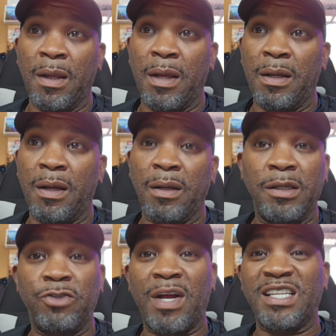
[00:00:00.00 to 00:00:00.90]
and uh,
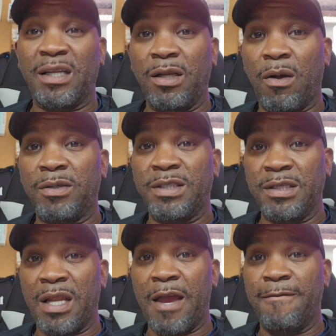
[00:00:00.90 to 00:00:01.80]
he tragically lost
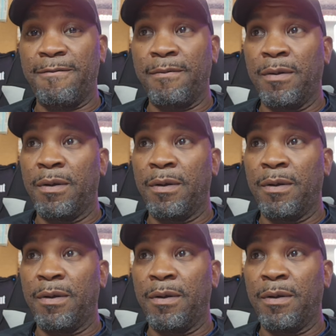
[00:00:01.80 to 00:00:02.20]
his life.